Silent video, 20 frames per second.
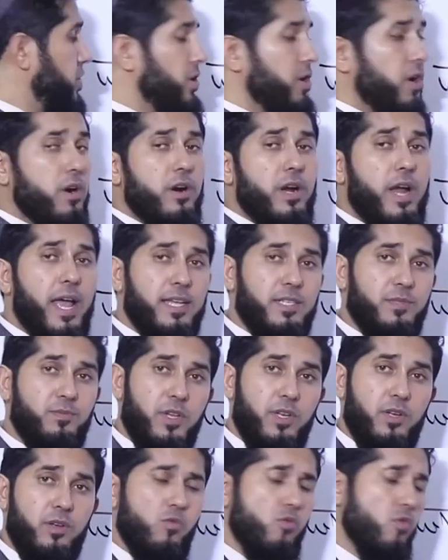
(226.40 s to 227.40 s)
car has
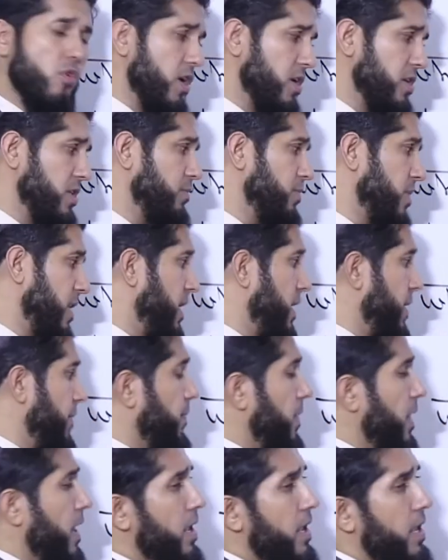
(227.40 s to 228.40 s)
been washed by
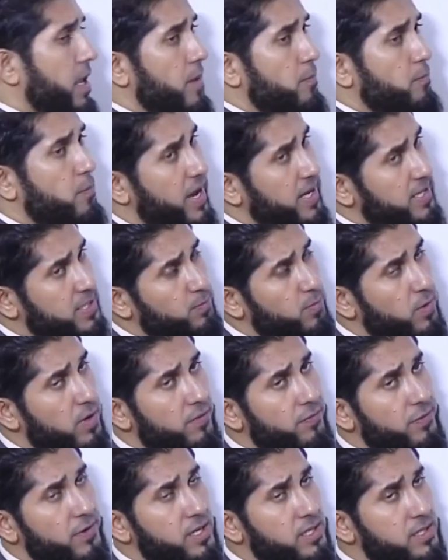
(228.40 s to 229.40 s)
him. Past
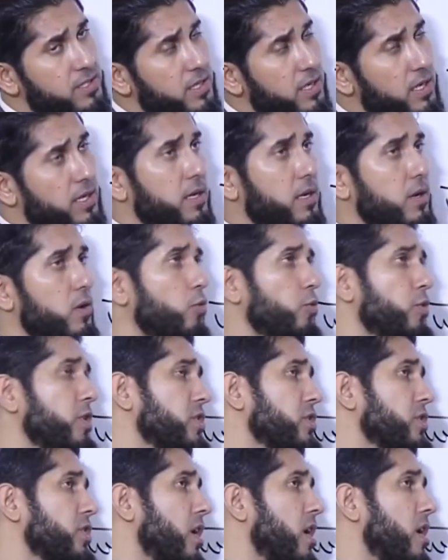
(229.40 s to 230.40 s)
perfect,
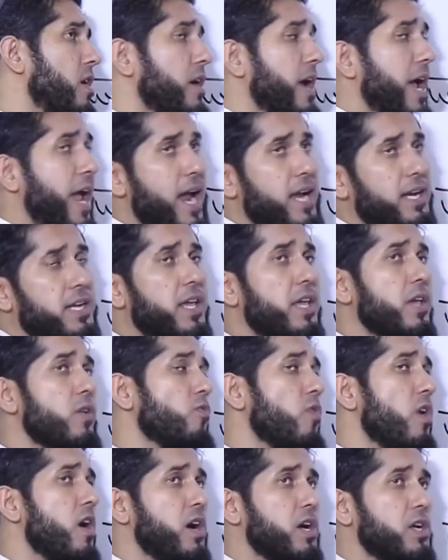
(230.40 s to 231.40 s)
which car had he
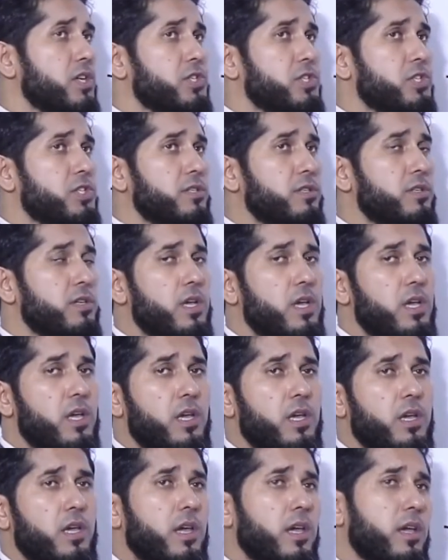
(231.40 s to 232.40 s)
washed?
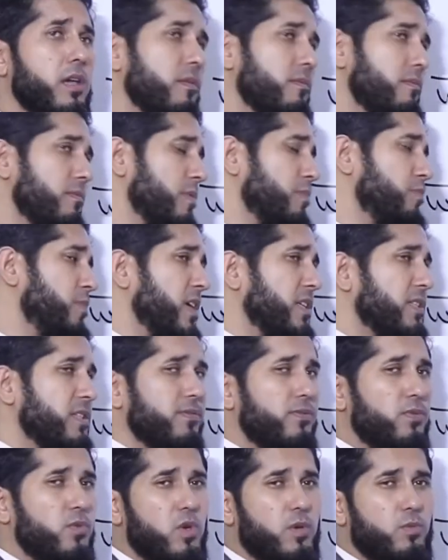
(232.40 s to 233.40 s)
And the
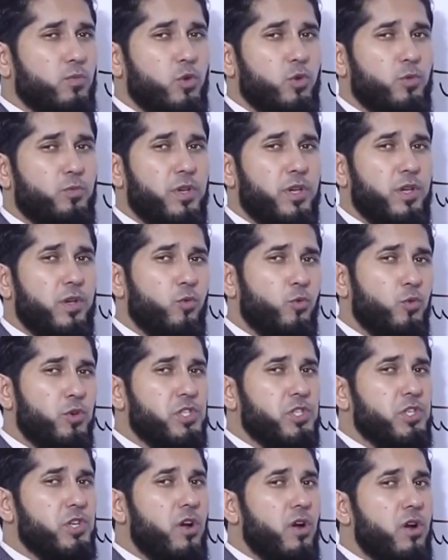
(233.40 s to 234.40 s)
passive form would be
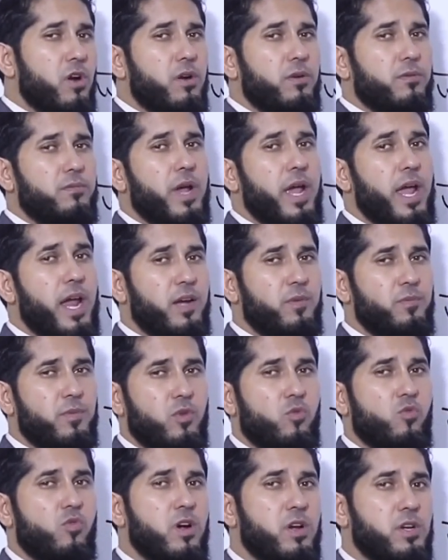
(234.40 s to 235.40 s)
which car had
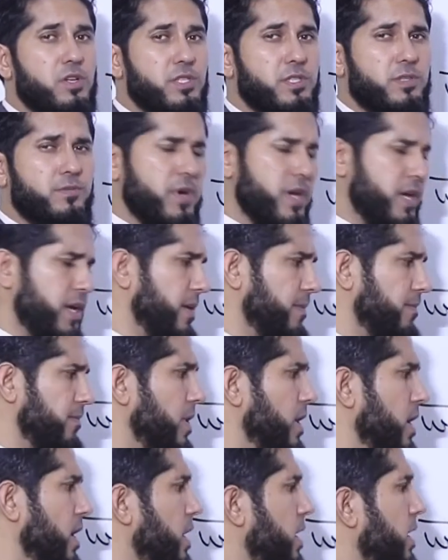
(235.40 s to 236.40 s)
been washed by
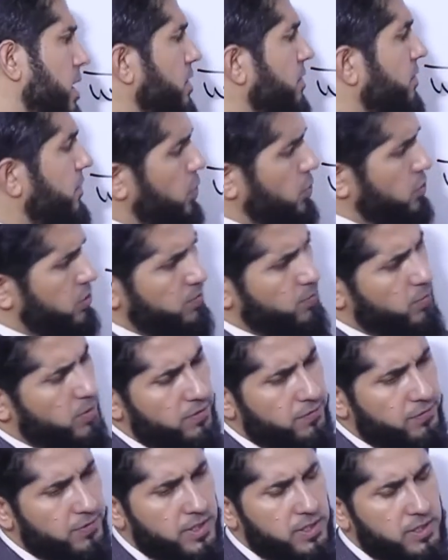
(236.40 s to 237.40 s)
him. In future
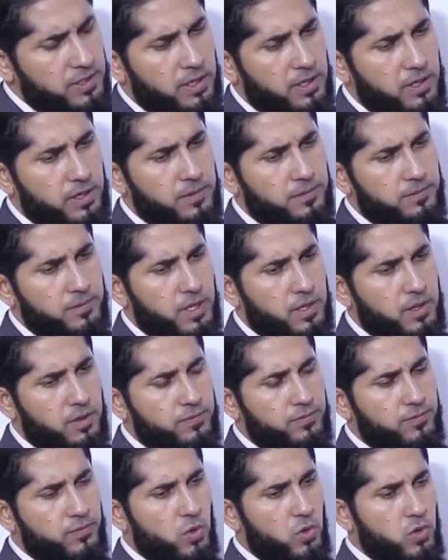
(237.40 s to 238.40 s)
perfect
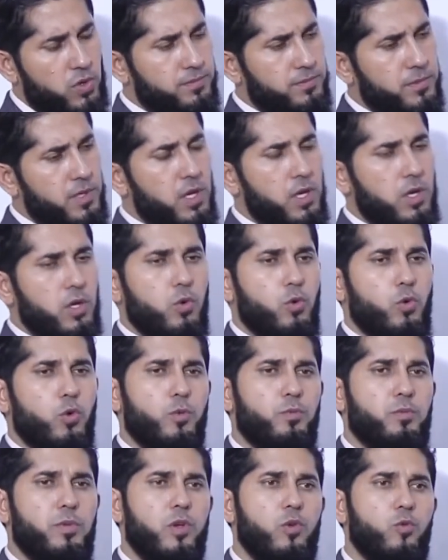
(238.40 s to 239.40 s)
form
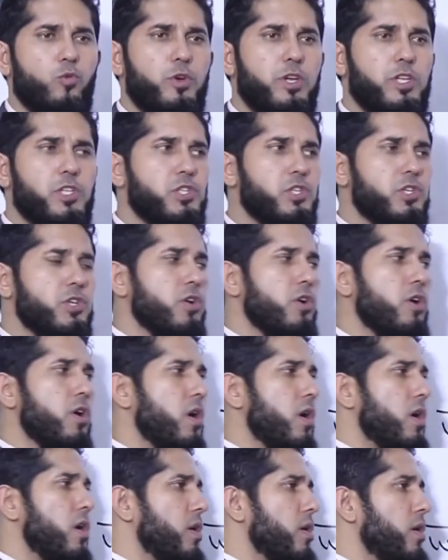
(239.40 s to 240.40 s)
would be which
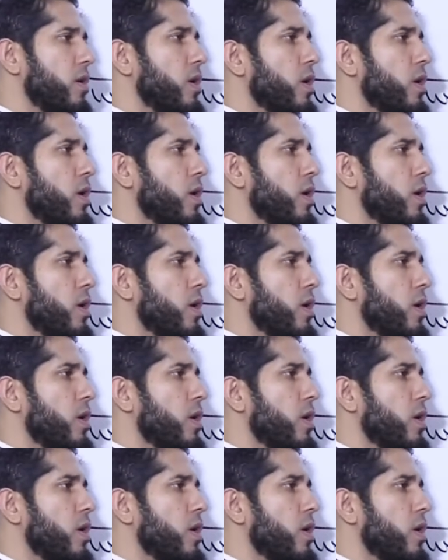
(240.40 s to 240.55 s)
car